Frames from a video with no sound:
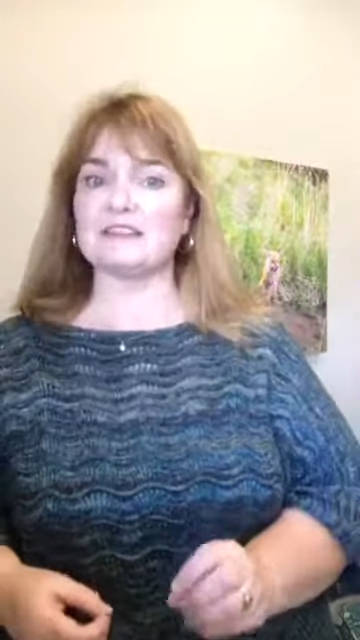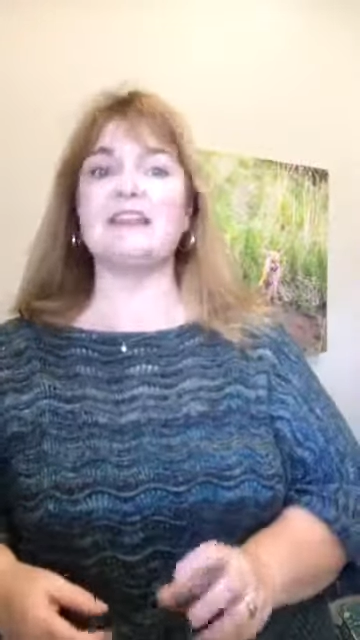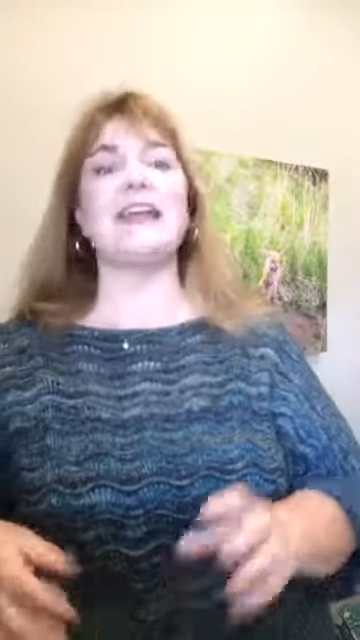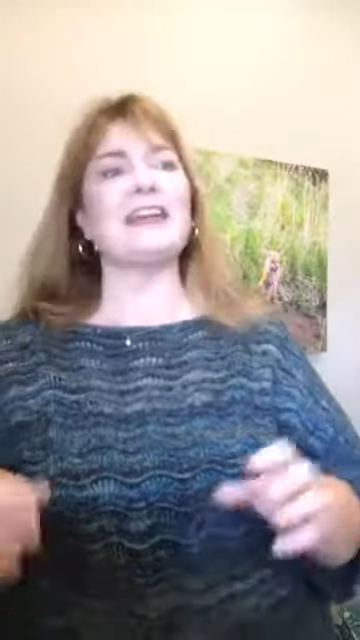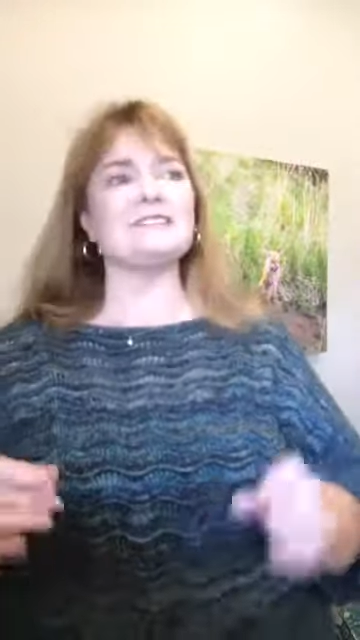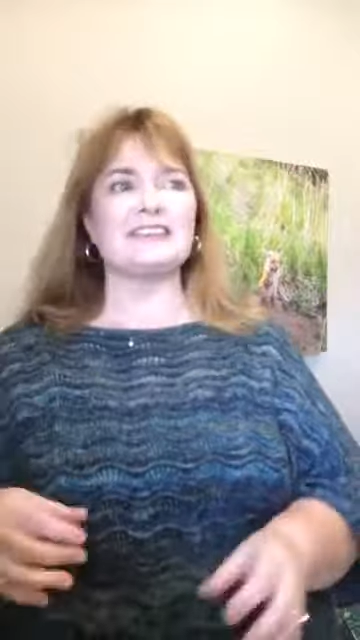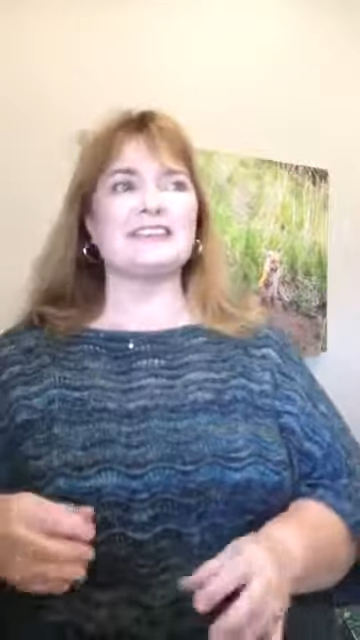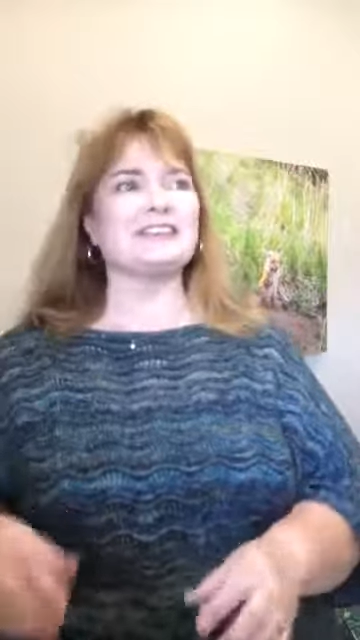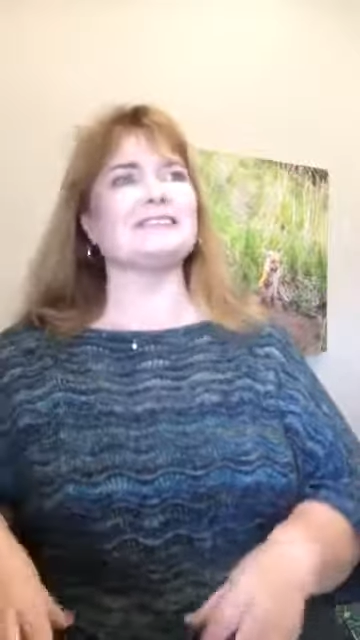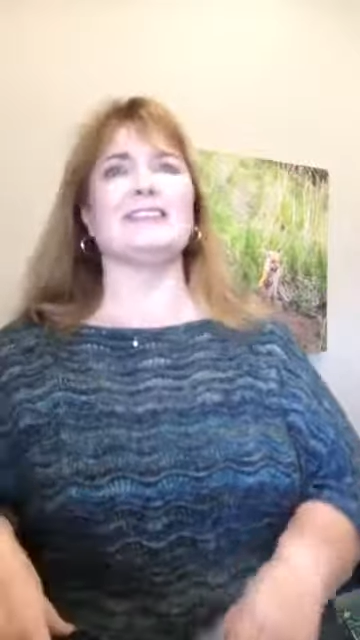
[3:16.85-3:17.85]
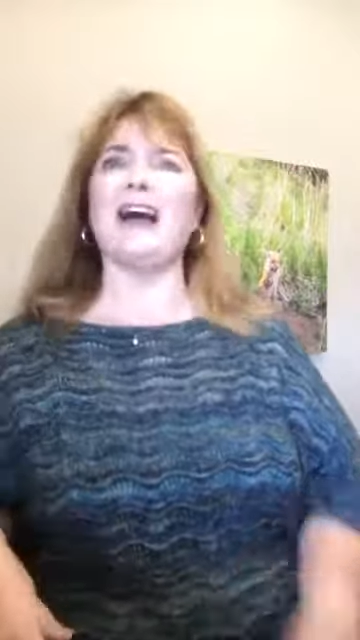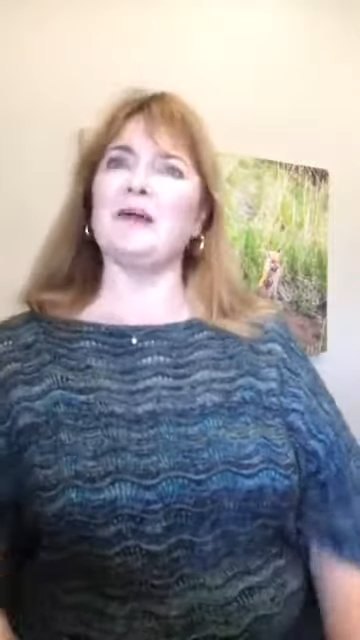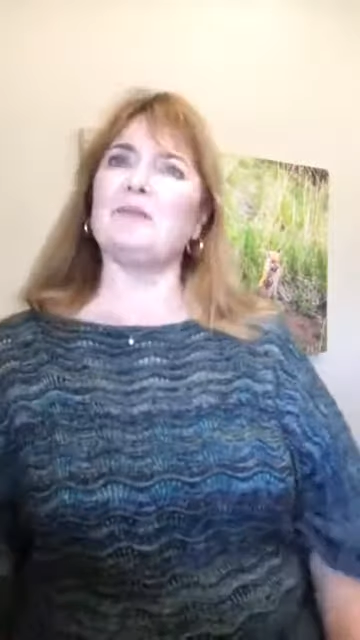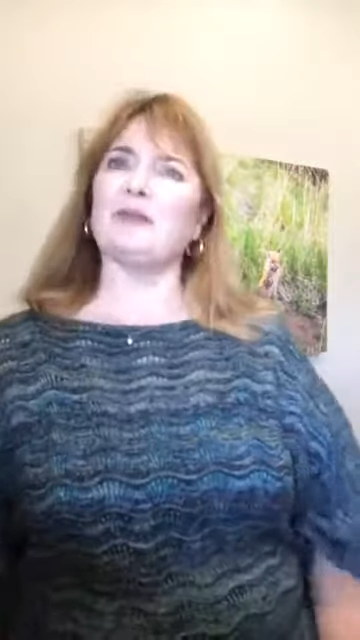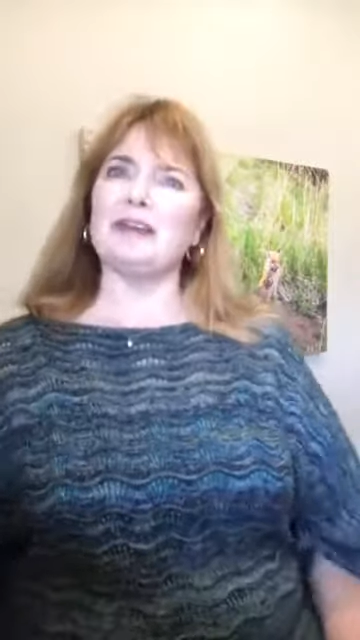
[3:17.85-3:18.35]
He actually looked a
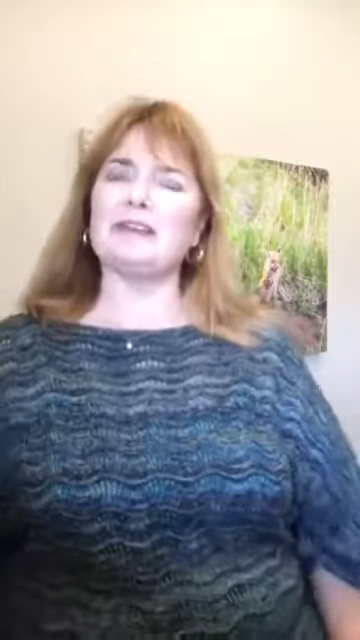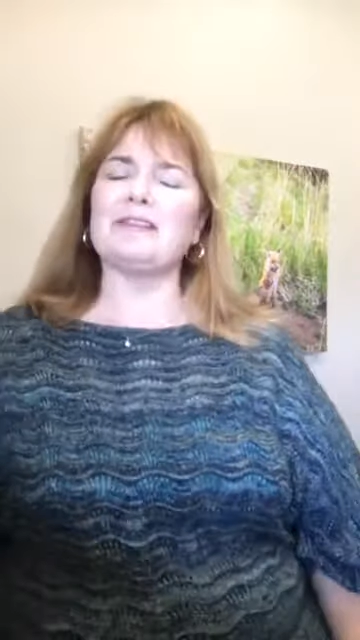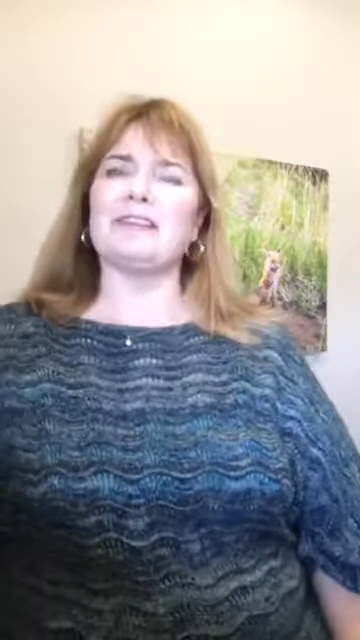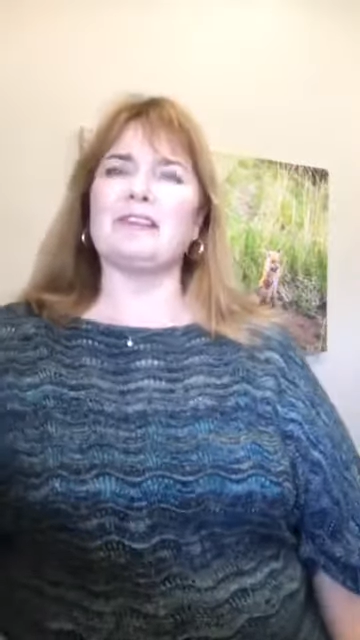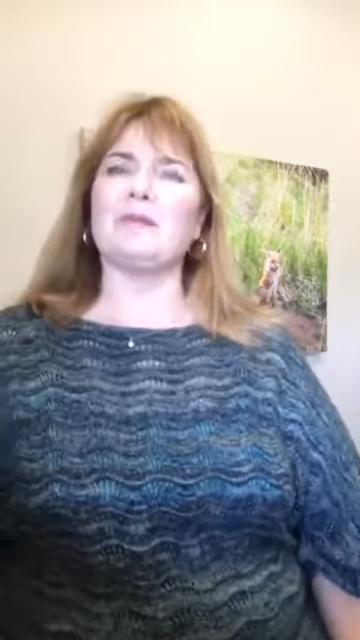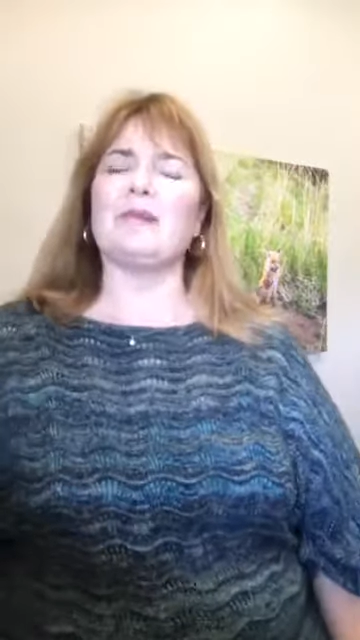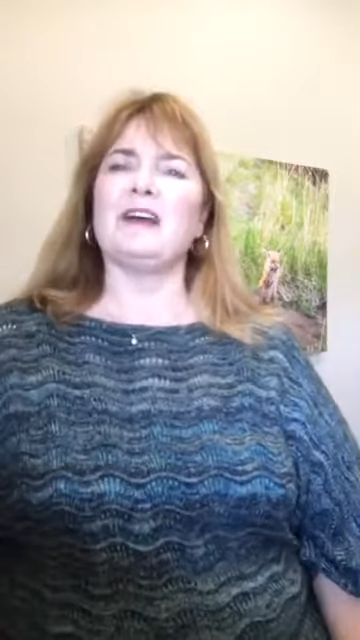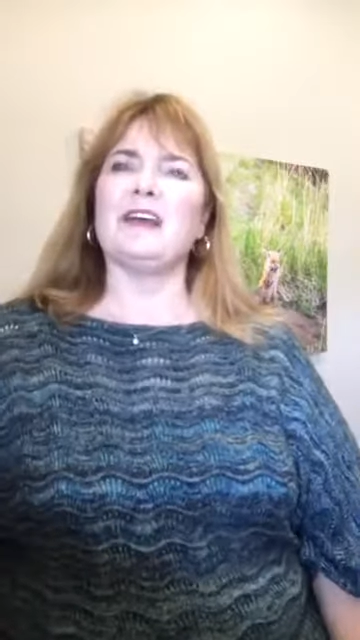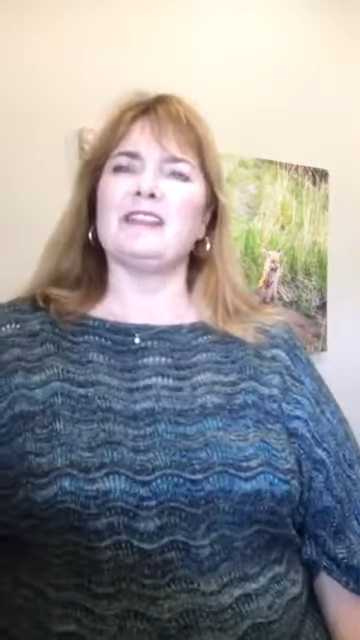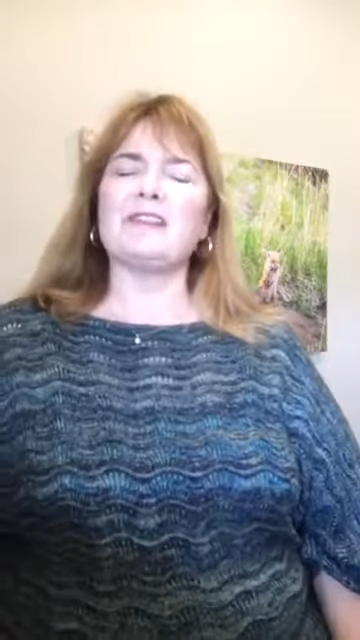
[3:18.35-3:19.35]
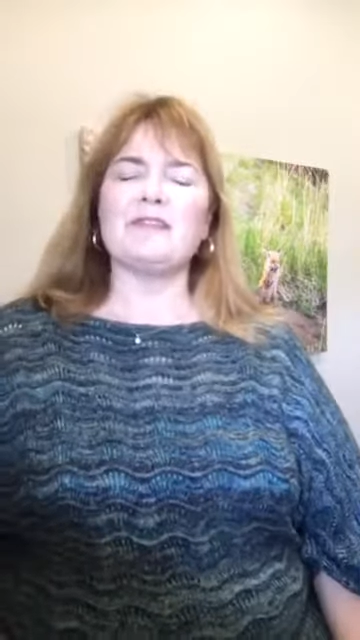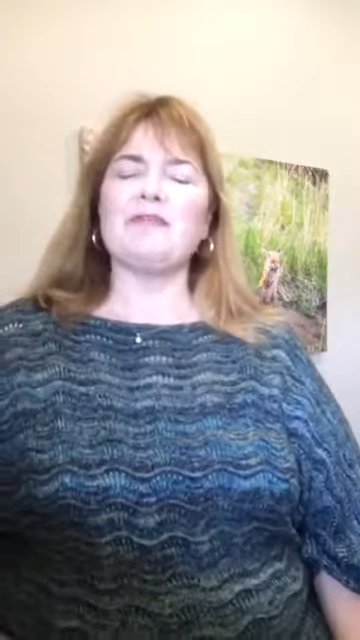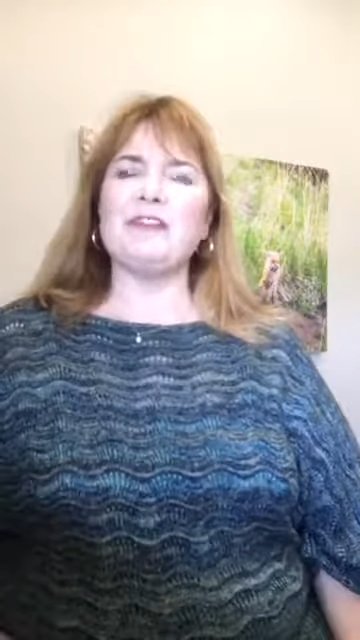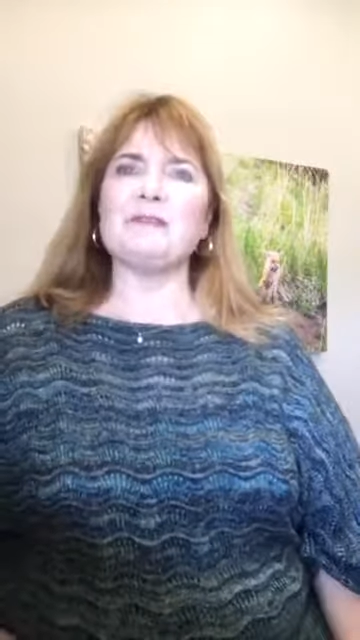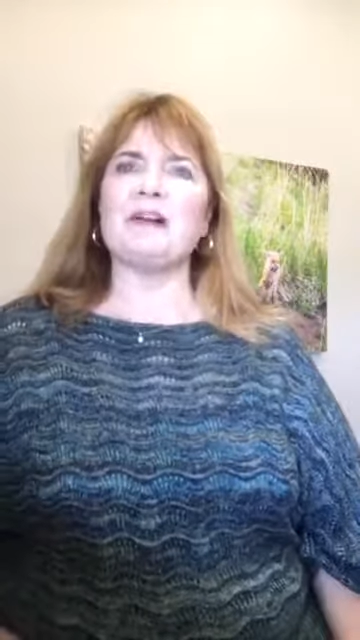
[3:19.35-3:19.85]
lot prettier than the
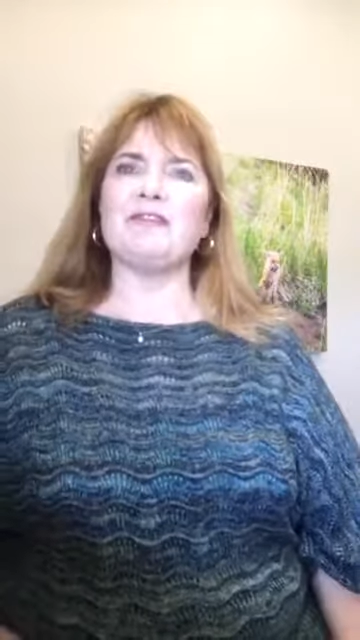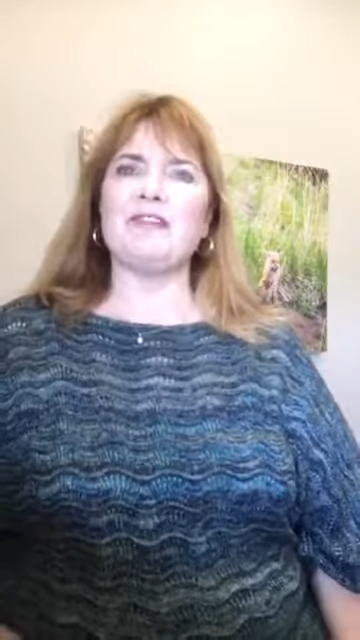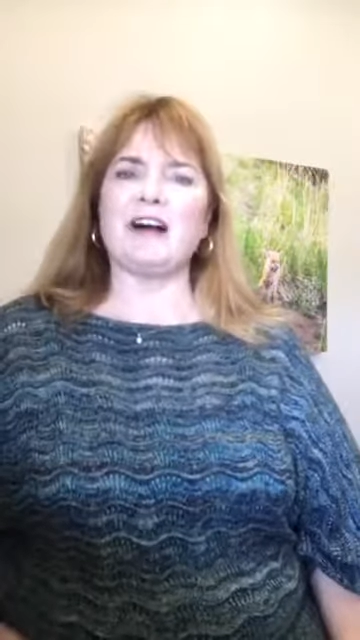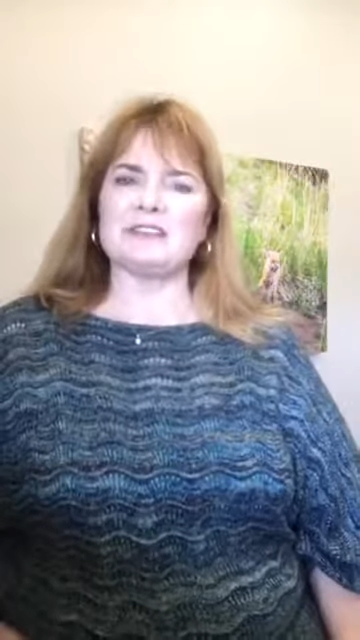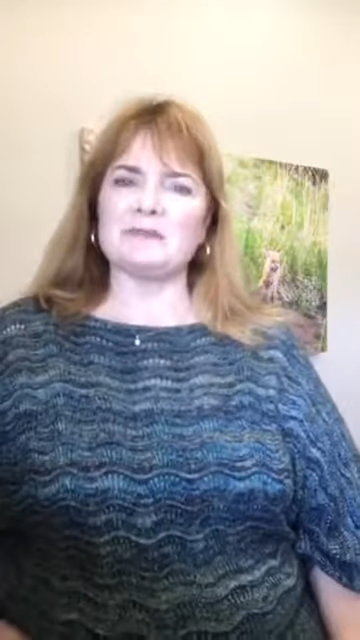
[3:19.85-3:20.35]
female fox,